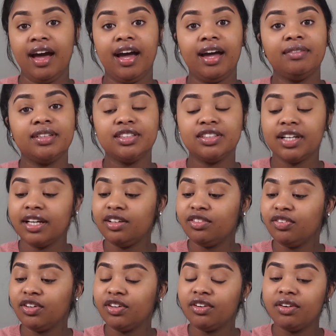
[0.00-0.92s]
I've been trying to
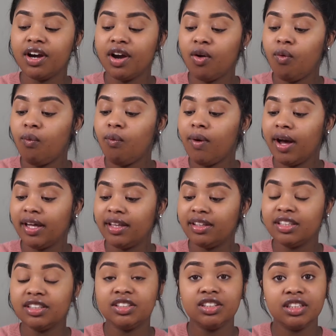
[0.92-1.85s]
figure out why
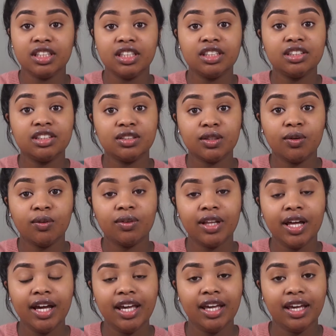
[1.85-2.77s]
this shit is so
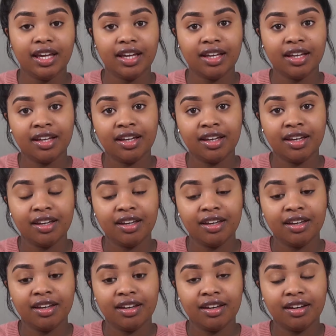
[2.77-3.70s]
light.
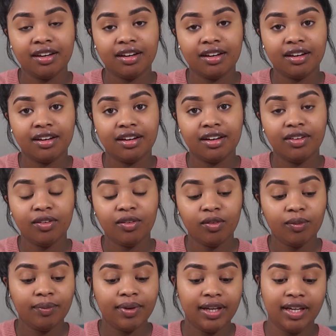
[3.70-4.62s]

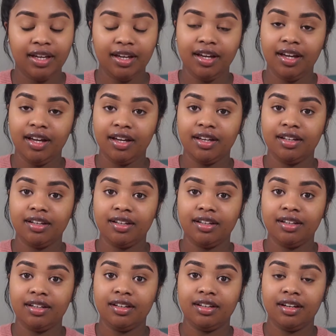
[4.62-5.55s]
Oh my
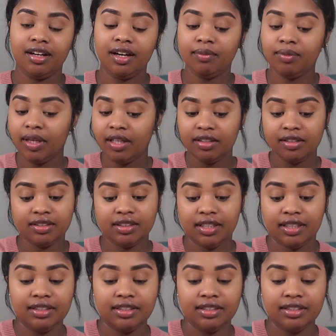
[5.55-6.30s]
god, I'm not using